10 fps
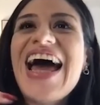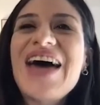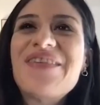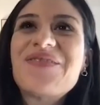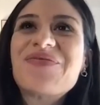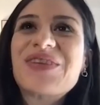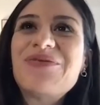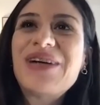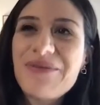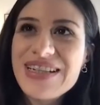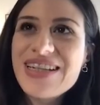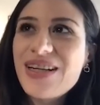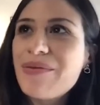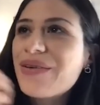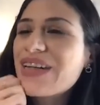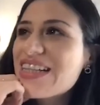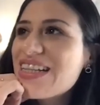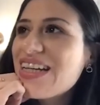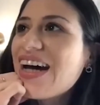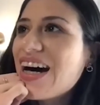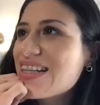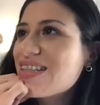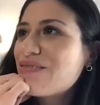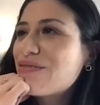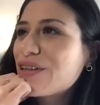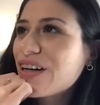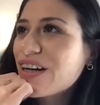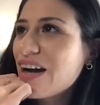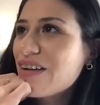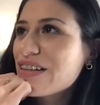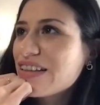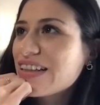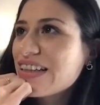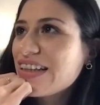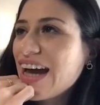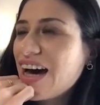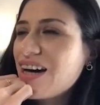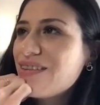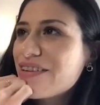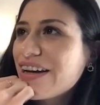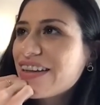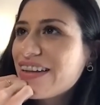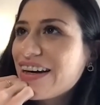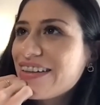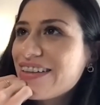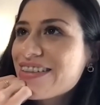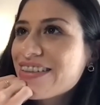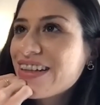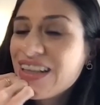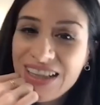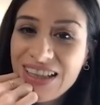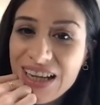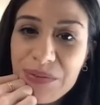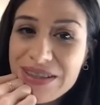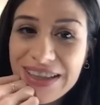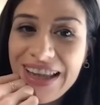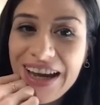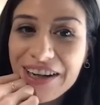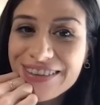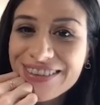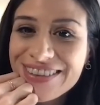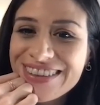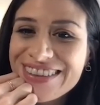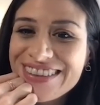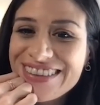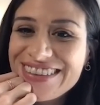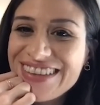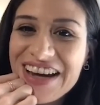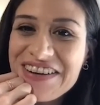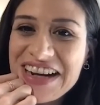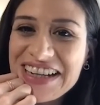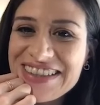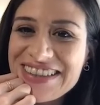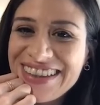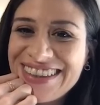And when I went to WNET to ask them for everything that they had of Realidades, it was in there, not erased.